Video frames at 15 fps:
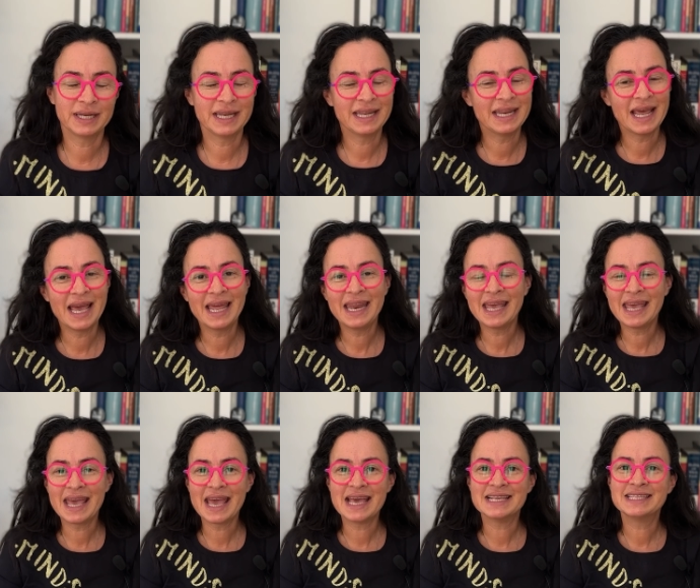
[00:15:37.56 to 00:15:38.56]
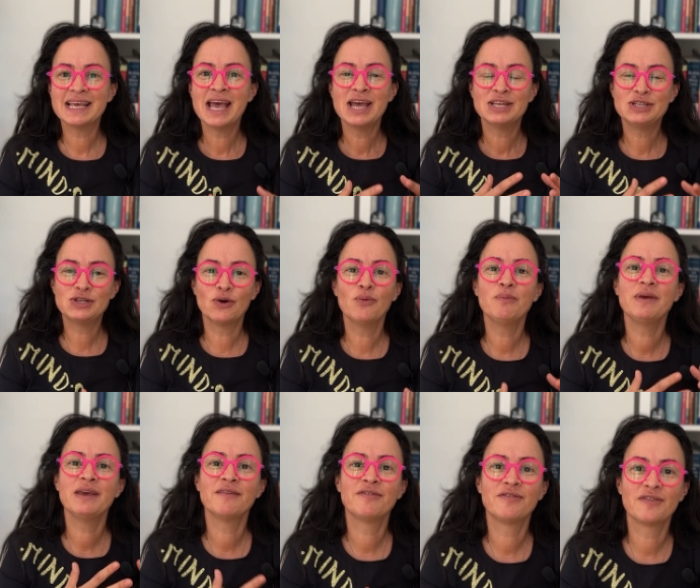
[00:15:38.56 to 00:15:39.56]
in any case, don't
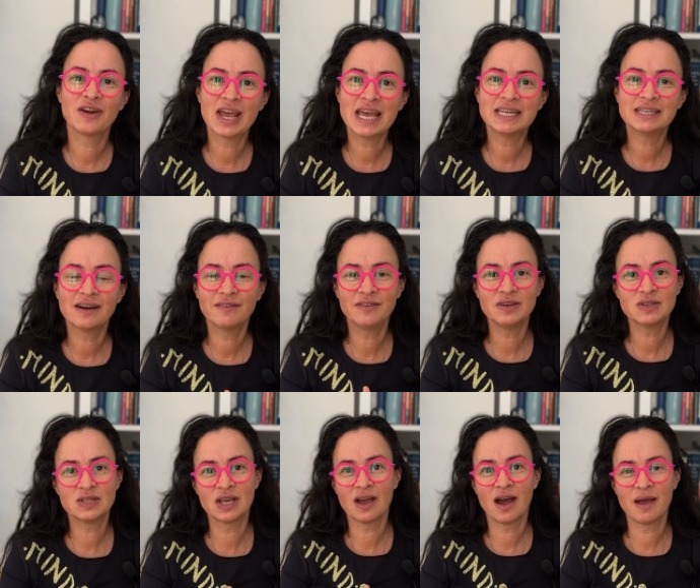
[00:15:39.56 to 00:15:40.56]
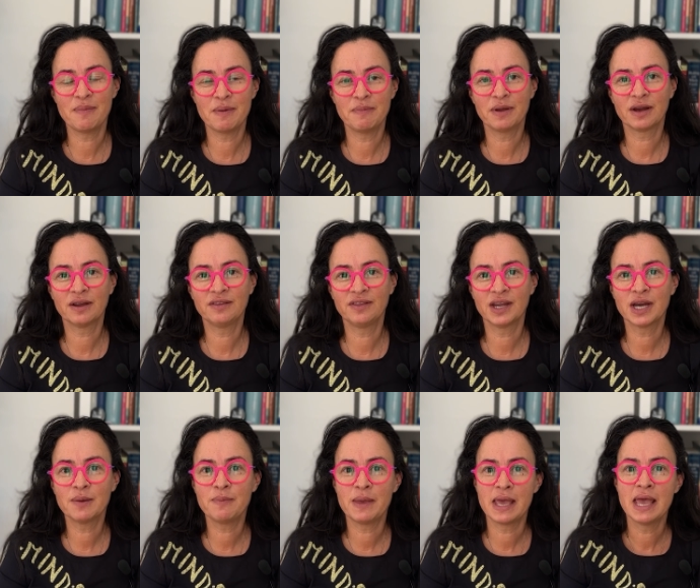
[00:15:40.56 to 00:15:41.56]
be afraid of using hyperbaric
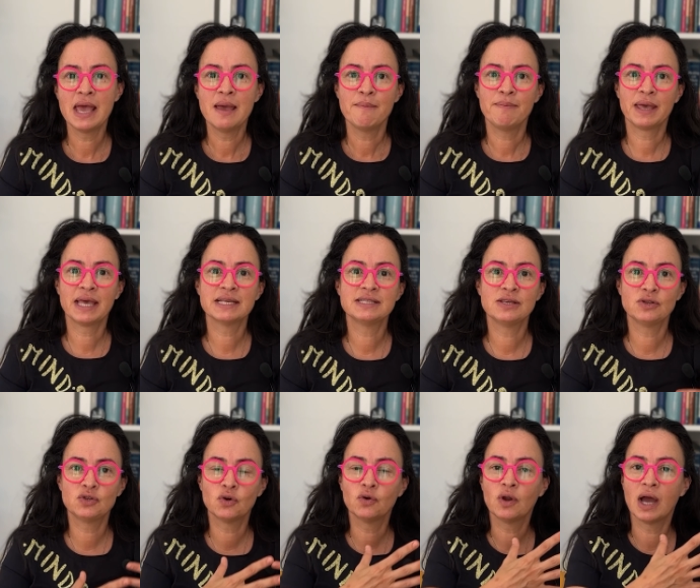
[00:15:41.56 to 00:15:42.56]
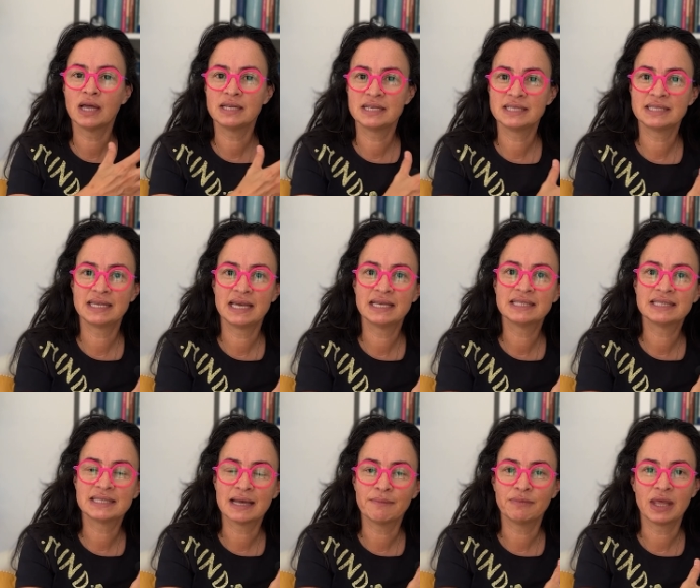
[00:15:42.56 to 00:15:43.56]
therapy because you don't understand
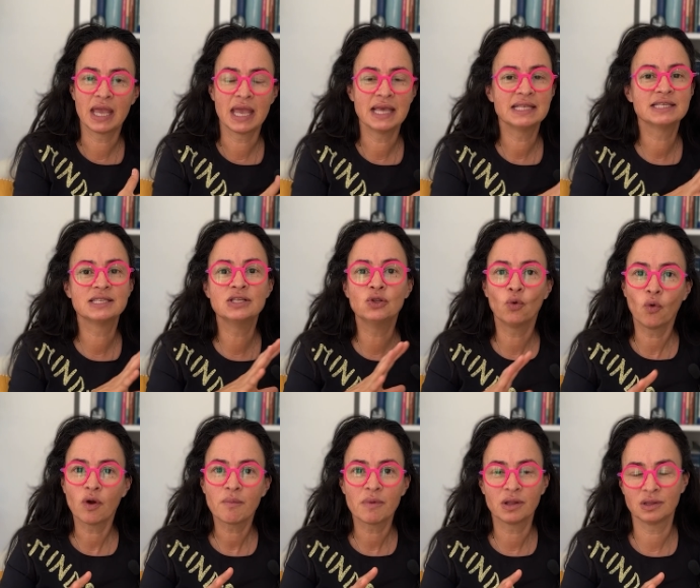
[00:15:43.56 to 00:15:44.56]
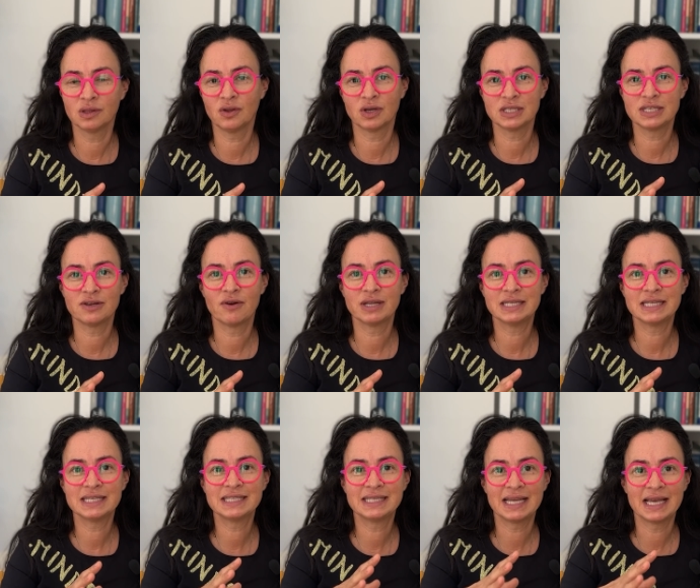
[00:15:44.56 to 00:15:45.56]
something. It's normal not to
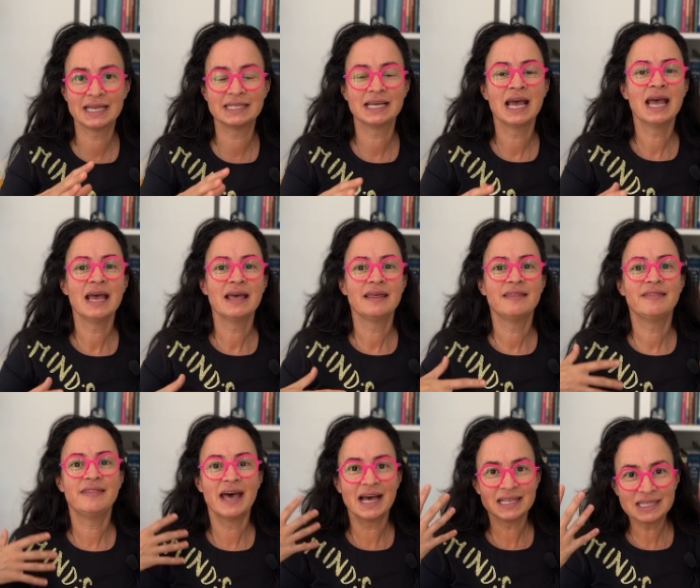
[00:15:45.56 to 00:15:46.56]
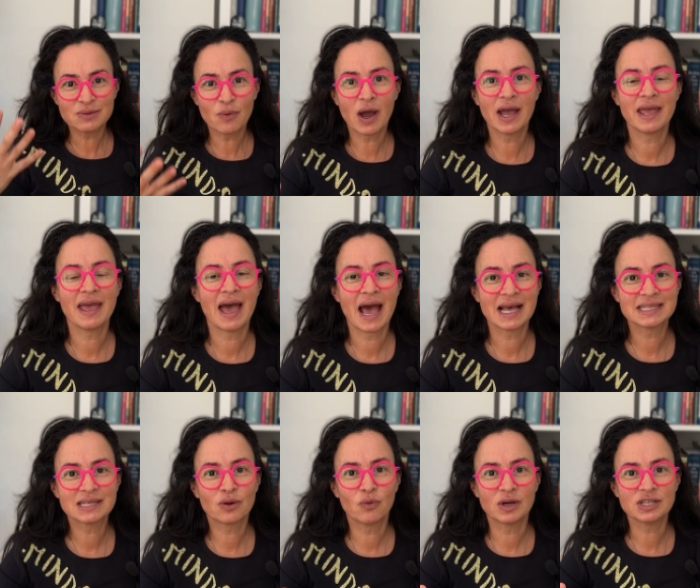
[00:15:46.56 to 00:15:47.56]
understand. That's why
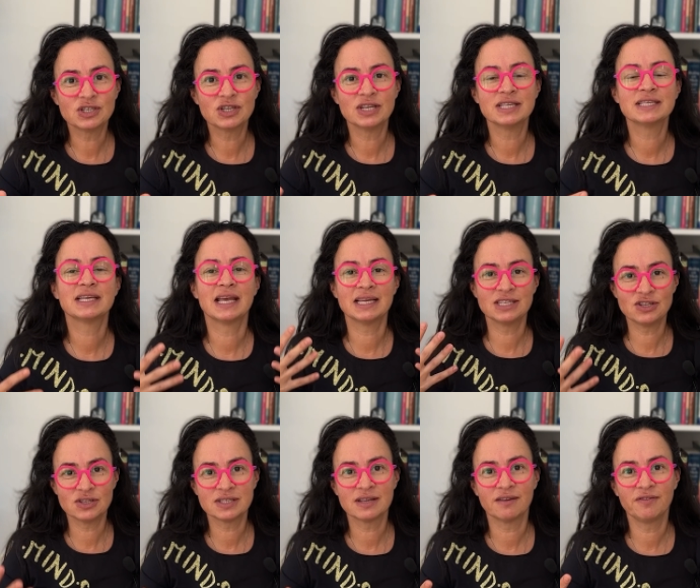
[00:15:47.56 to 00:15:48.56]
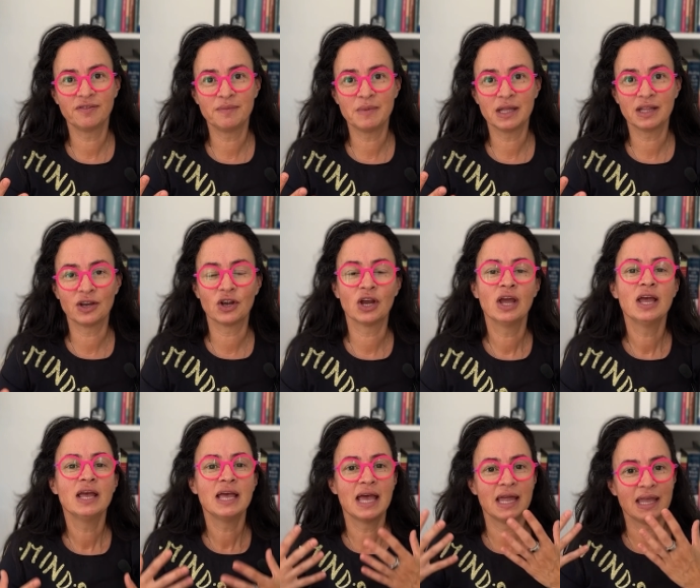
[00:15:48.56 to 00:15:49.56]
ask questions, get yourself familiar,
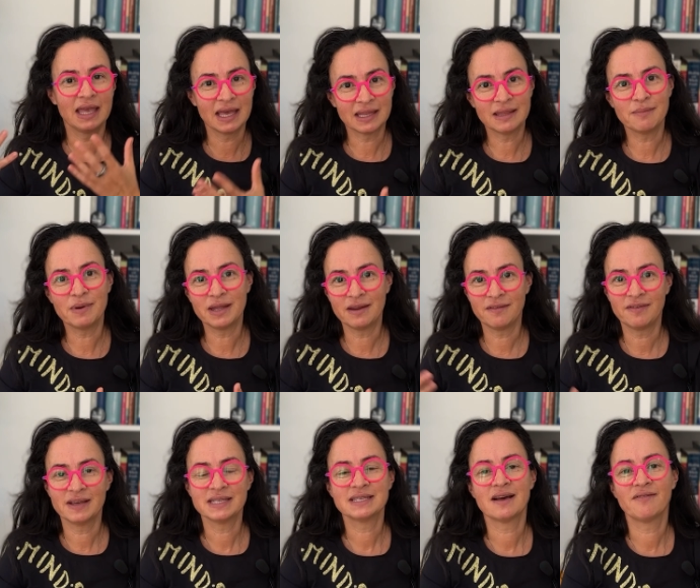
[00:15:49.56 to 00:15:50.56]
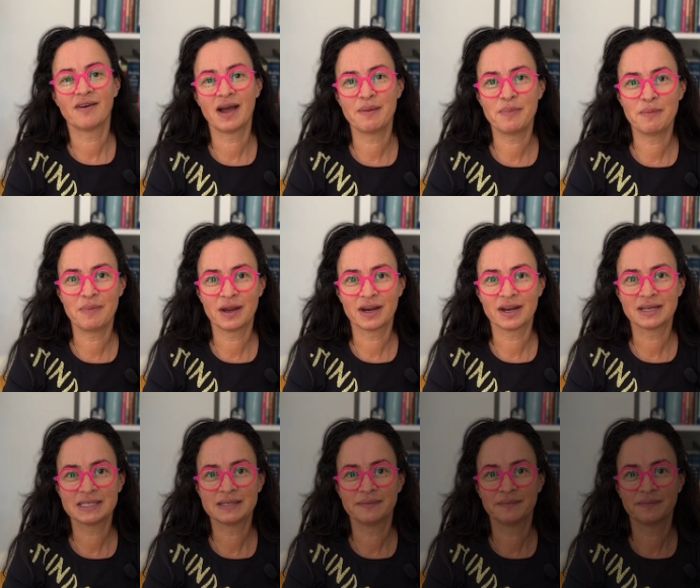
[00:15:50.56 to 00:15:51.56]
and get the benefits of
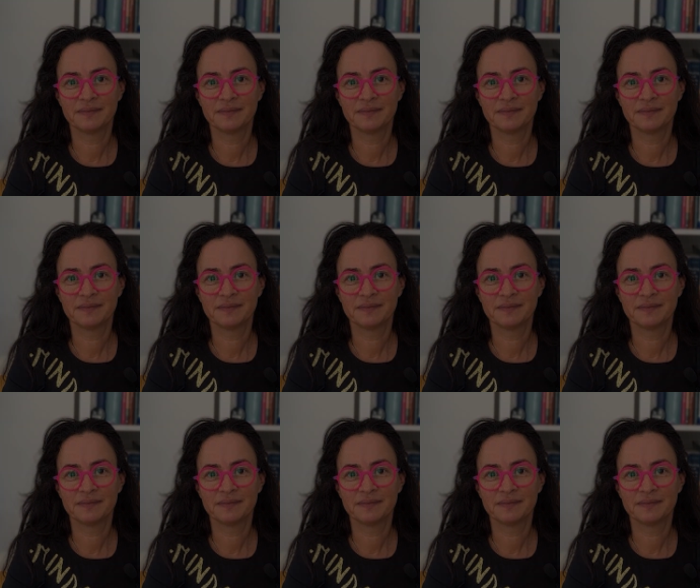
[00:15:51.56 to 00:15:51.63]
hyperbarics.